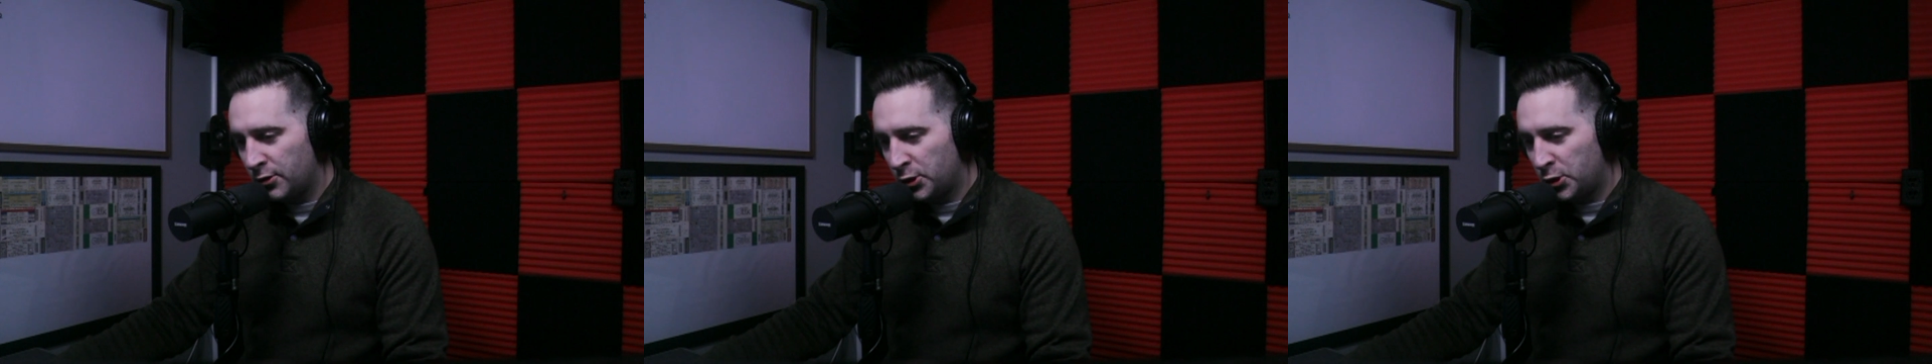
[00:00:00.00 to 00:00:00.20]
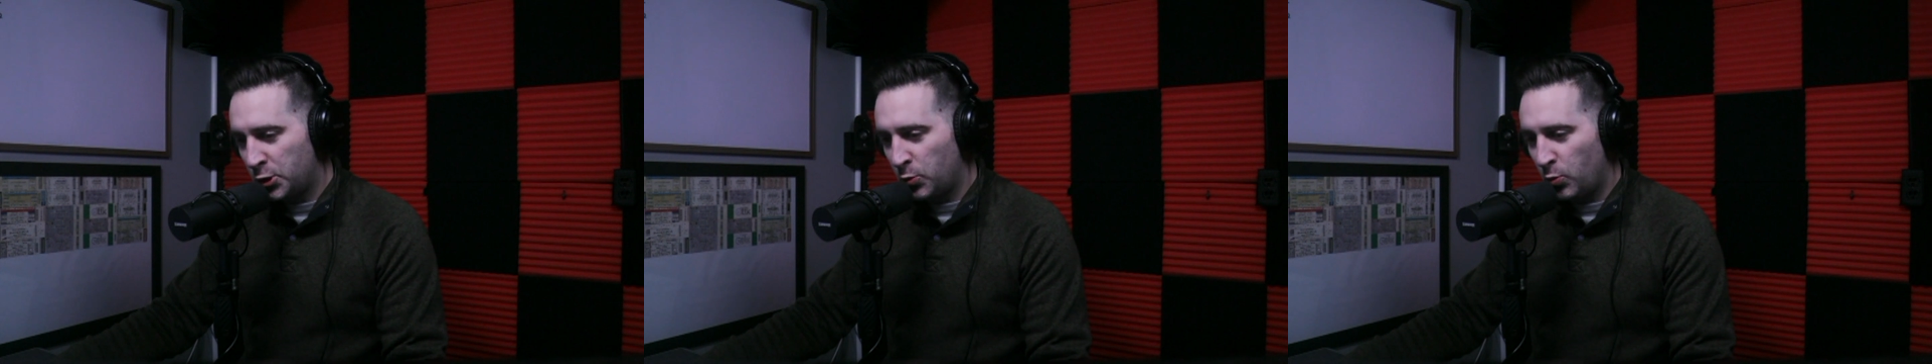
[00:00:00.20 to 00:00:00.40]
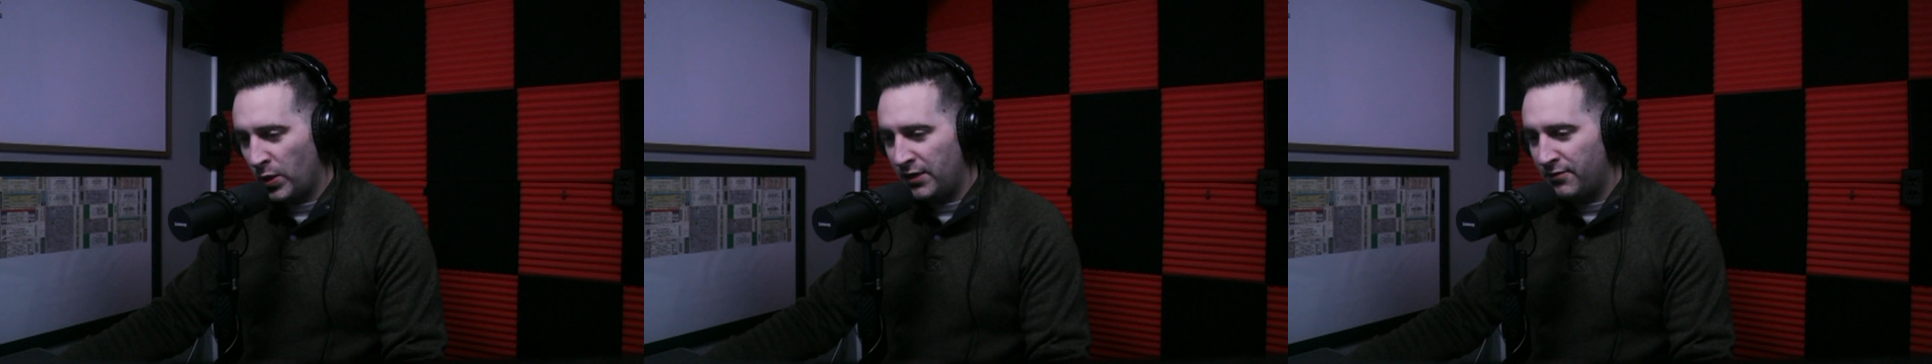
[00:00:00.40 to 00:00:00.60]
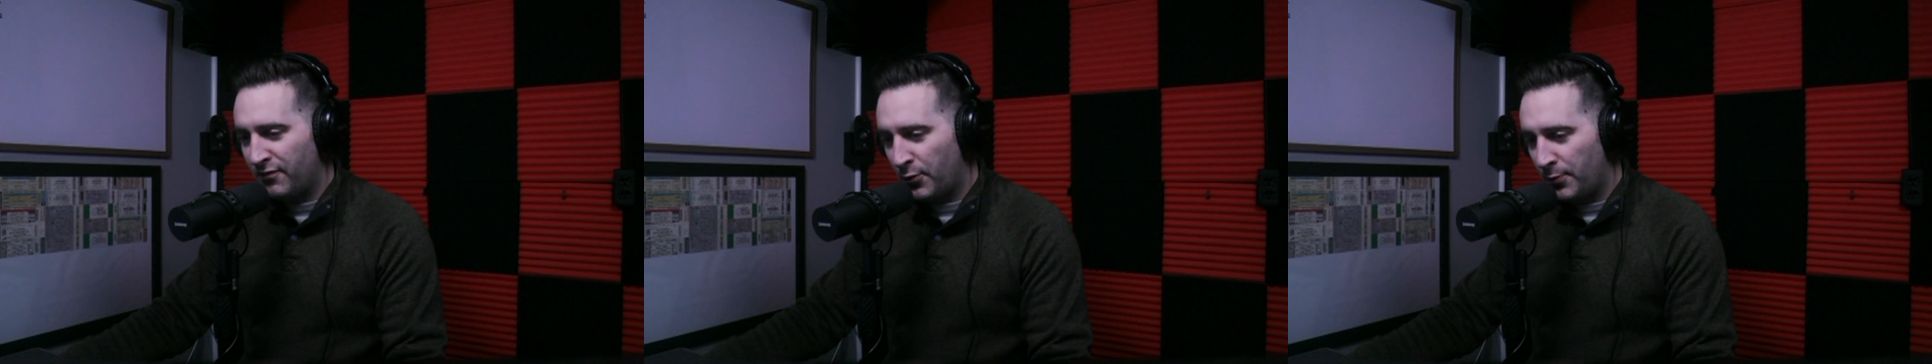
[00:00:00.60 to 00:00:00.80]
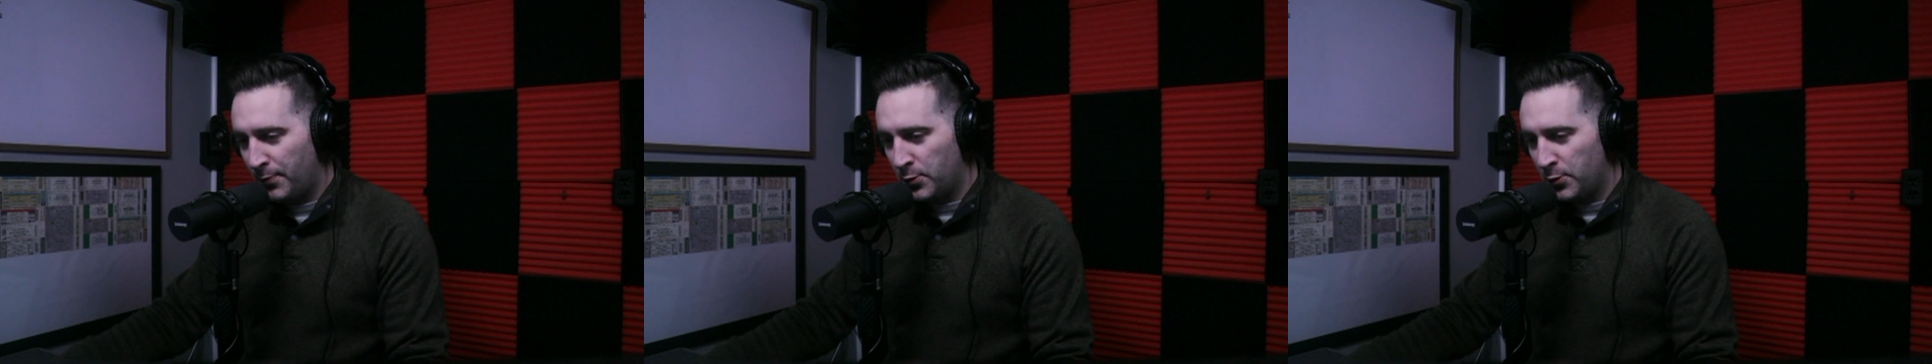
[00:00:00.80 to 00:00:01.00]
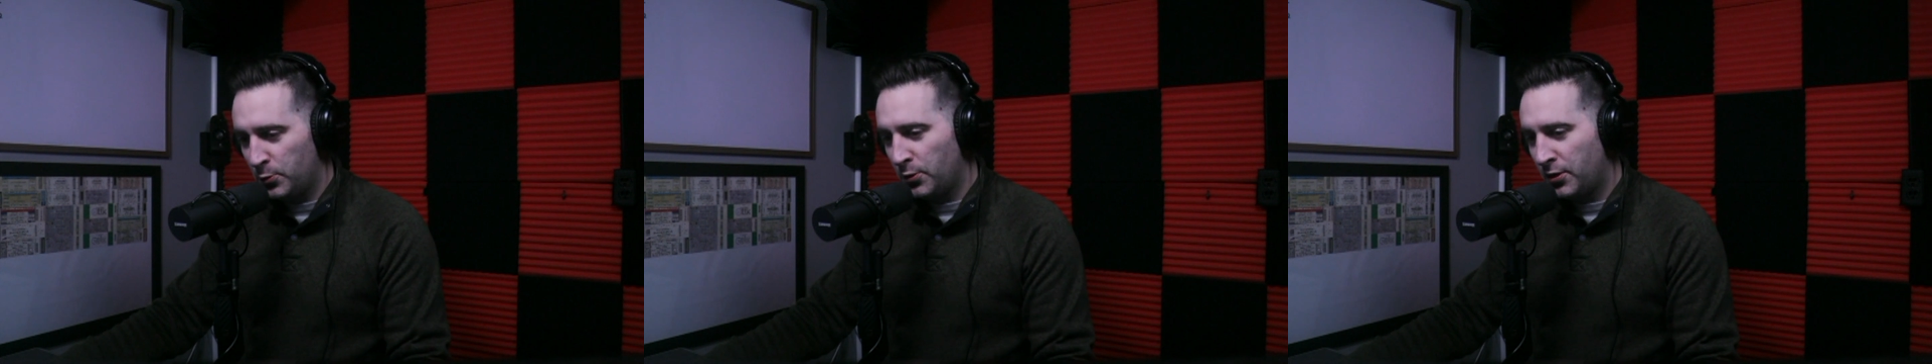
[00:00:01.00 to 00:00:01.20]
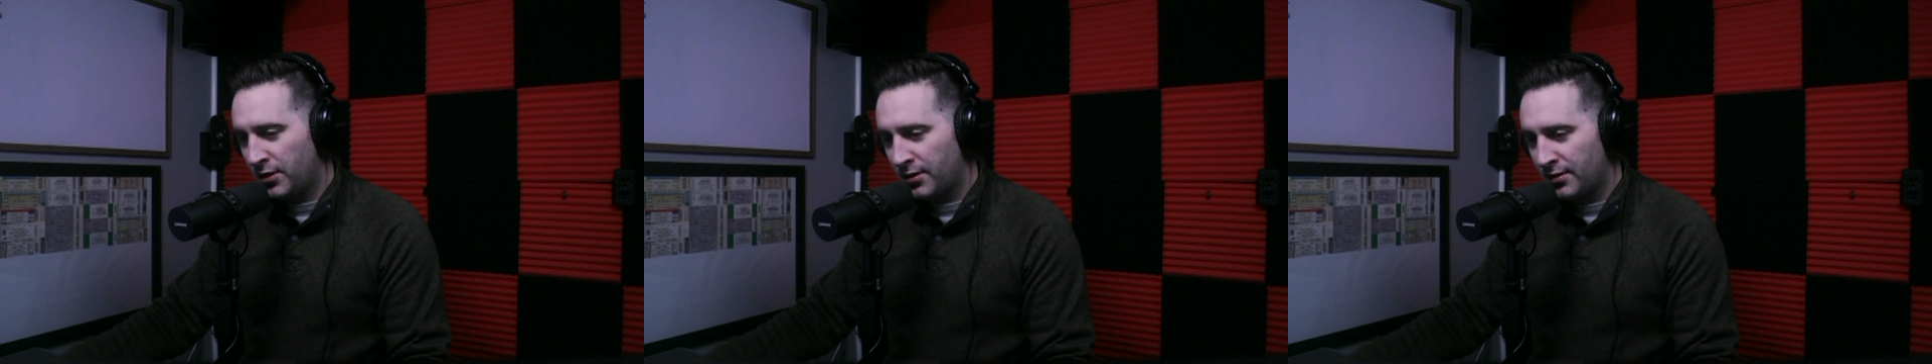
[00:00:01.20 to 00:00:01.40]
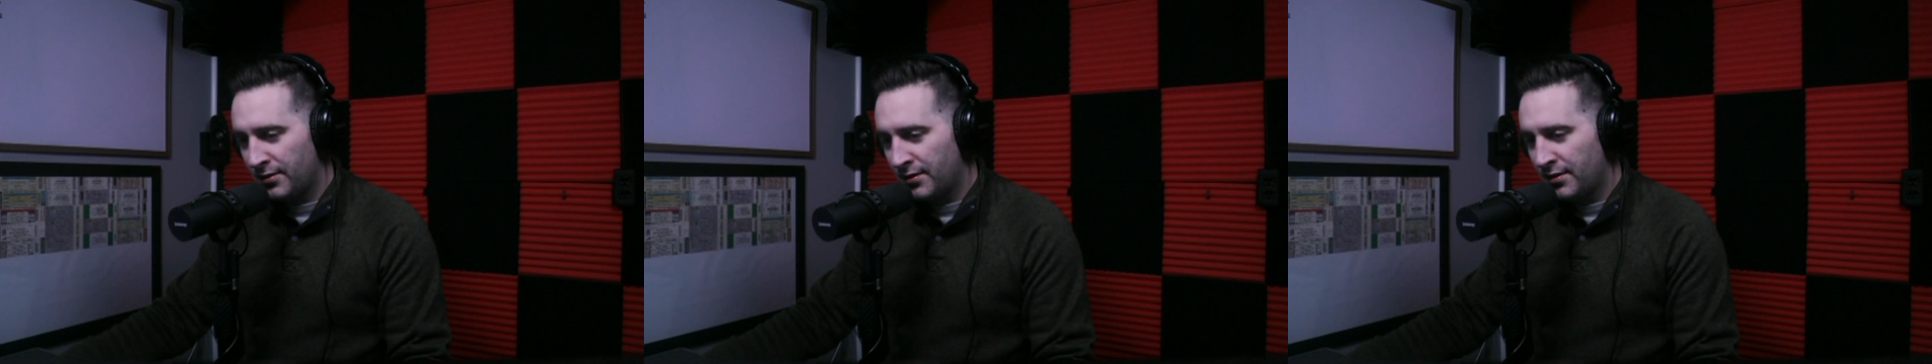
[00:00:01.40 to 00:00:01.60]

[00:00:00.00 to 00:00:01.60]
sweet vermouth,